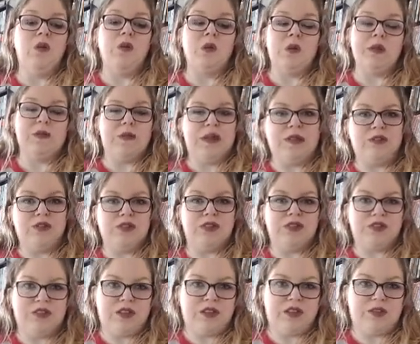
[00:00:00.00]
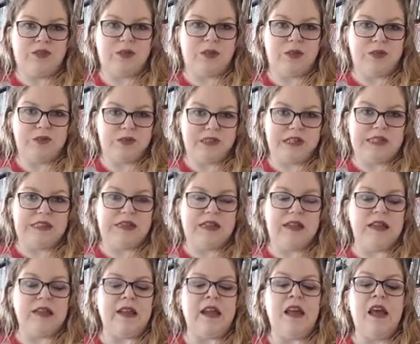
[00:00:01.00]
those boundaries are there for a
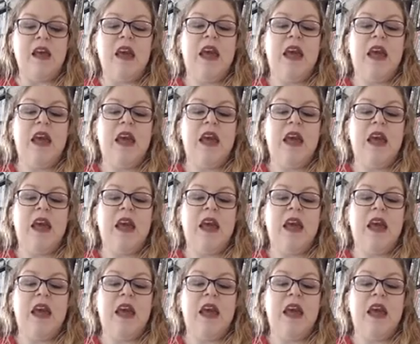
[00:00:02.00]
reason